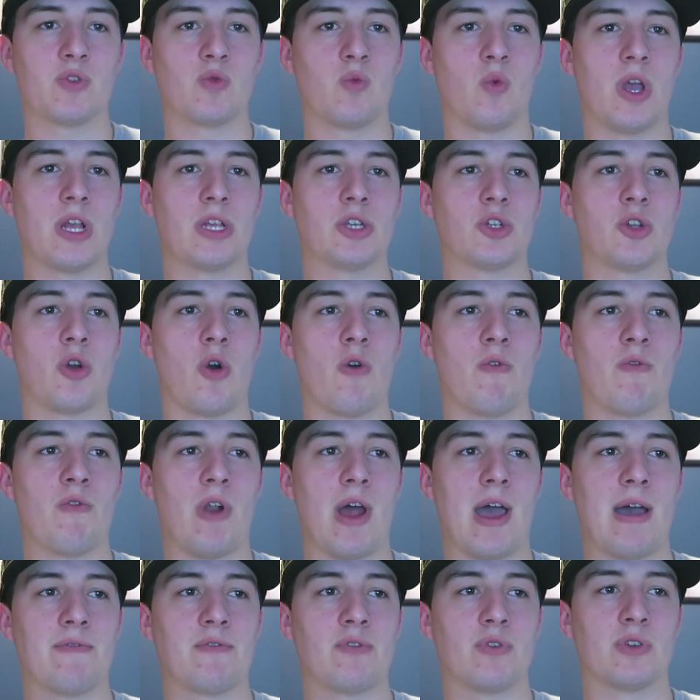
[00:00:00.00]
switched
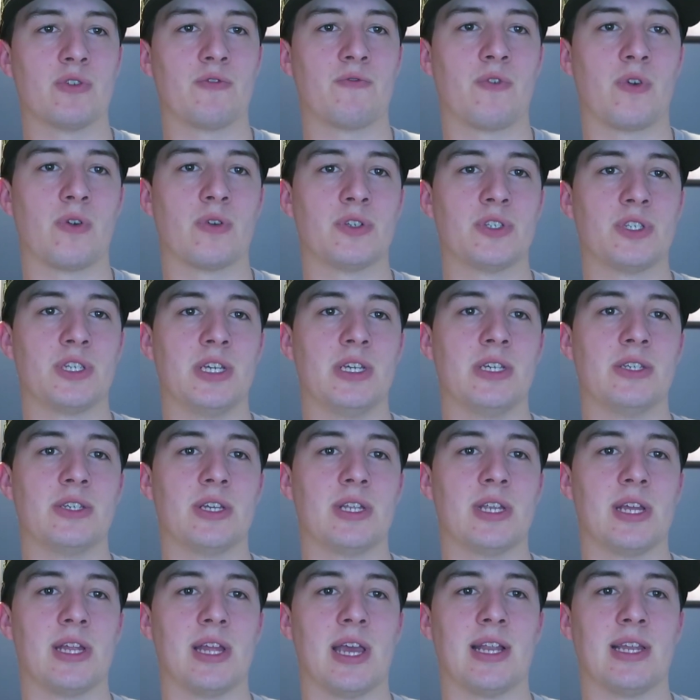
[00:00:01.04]
over after his first
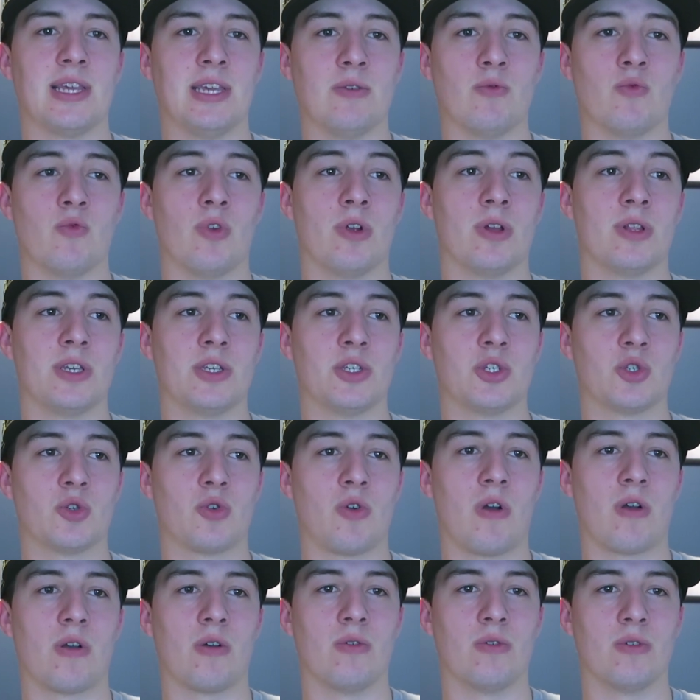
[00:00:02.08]
season, and then he really
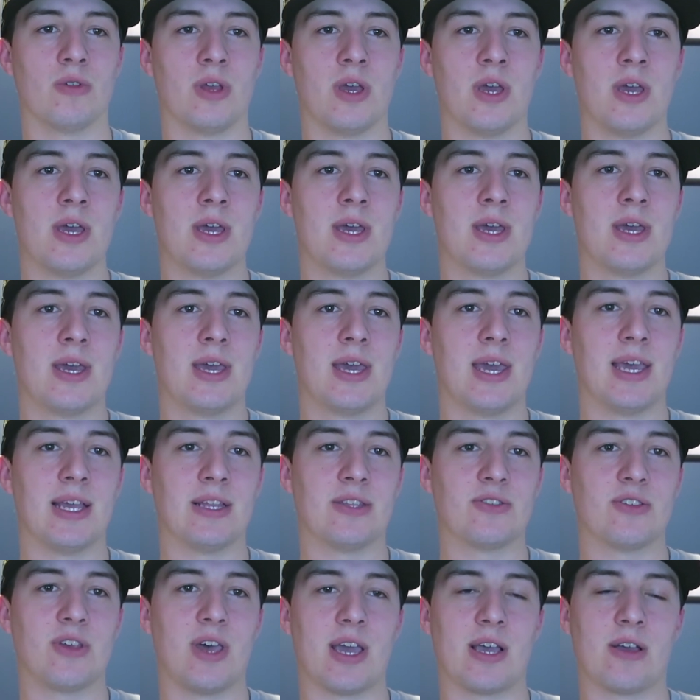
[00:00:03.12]
struggled,
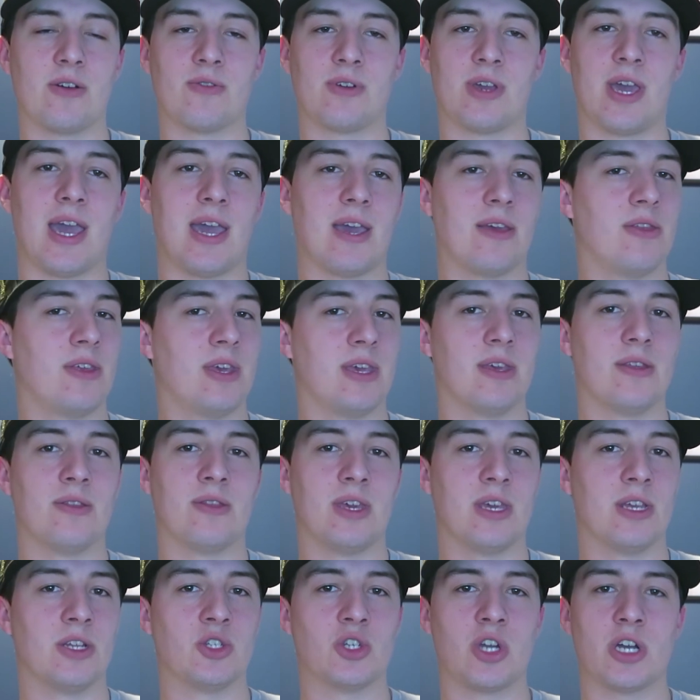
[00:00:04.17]
it's like okay, the
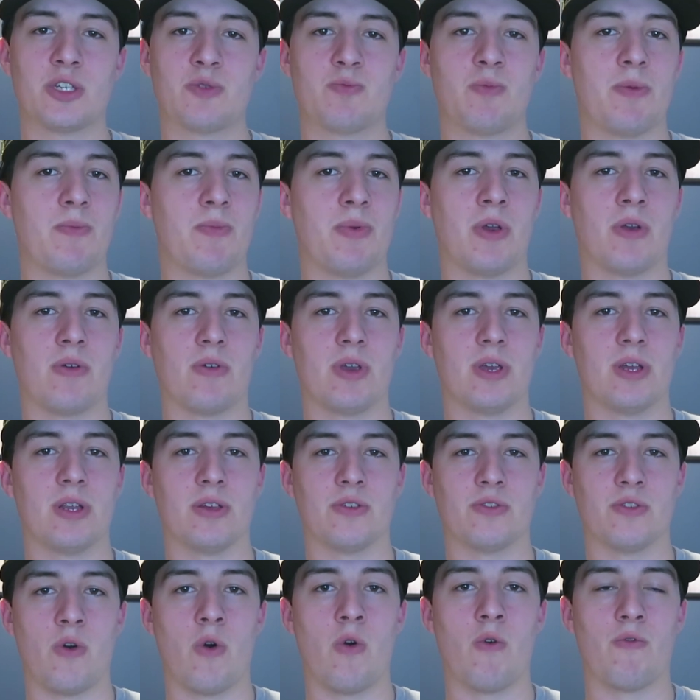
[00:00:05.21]
the adjustment period
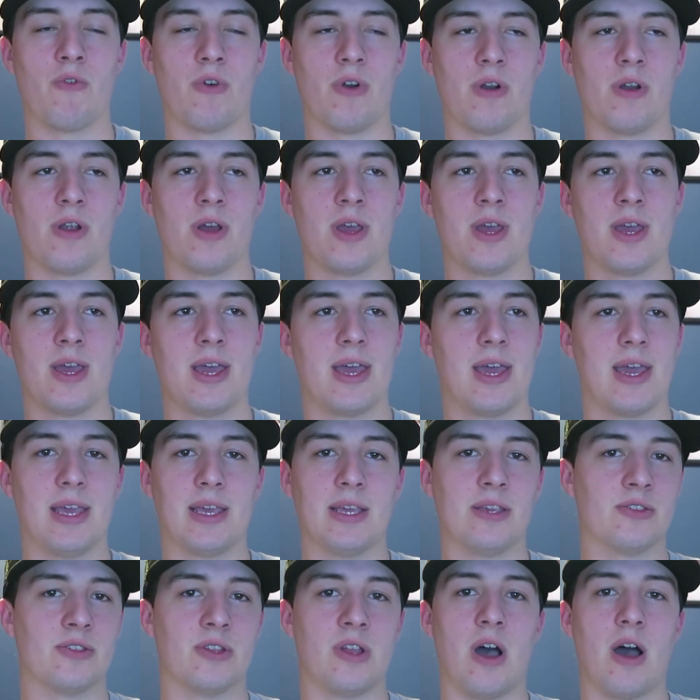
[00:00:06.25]
is over.
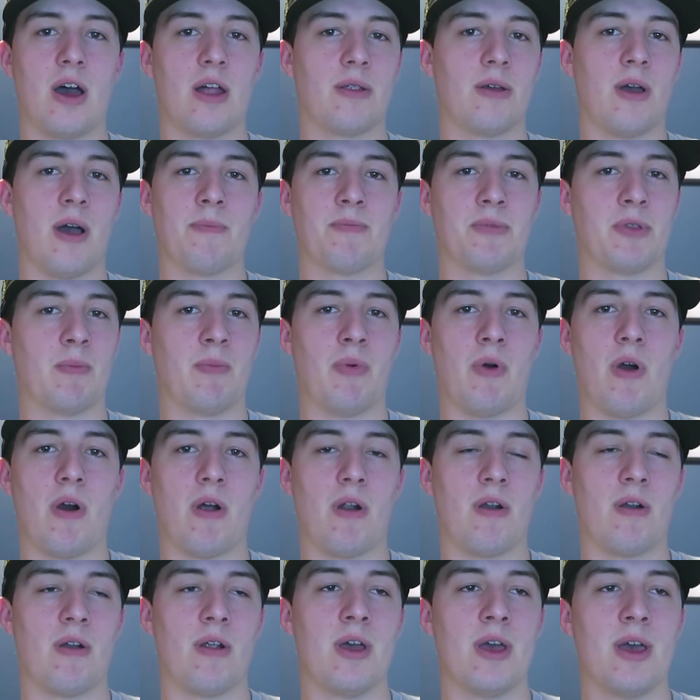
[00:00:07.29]
He's not up to
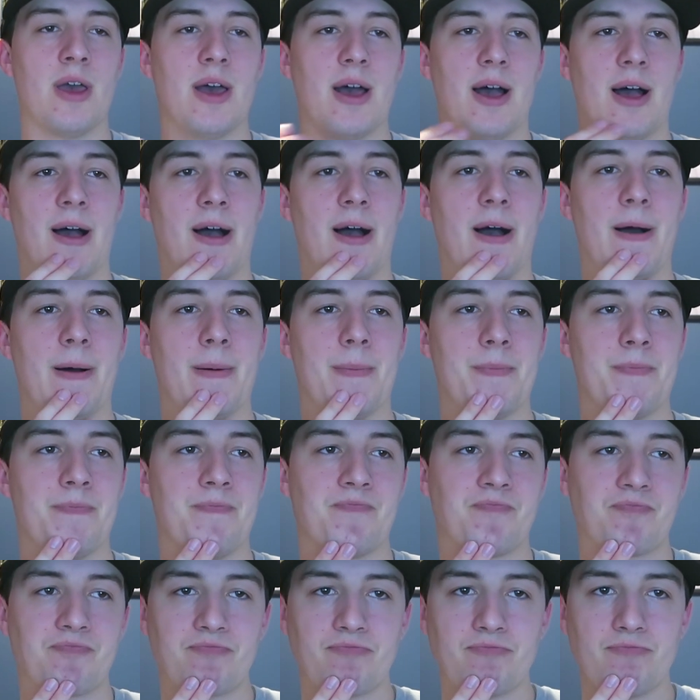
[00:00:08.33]
par.
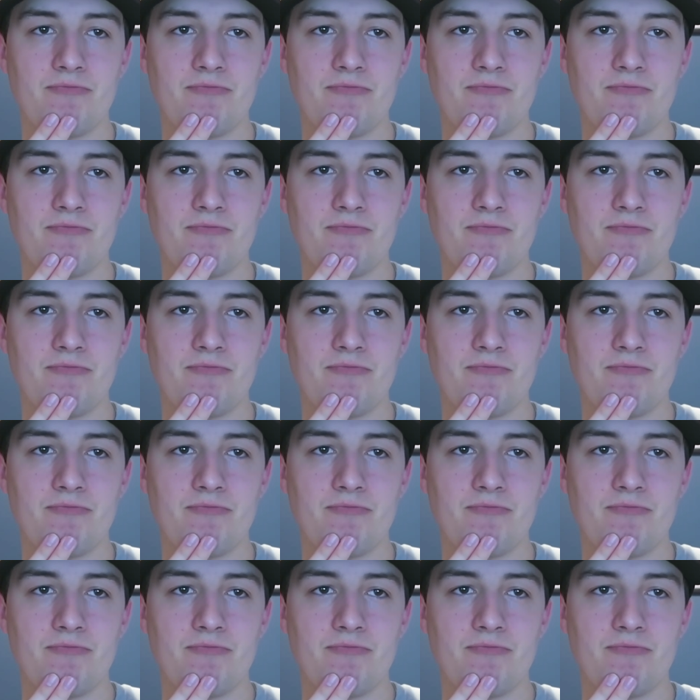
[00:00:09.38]
Um,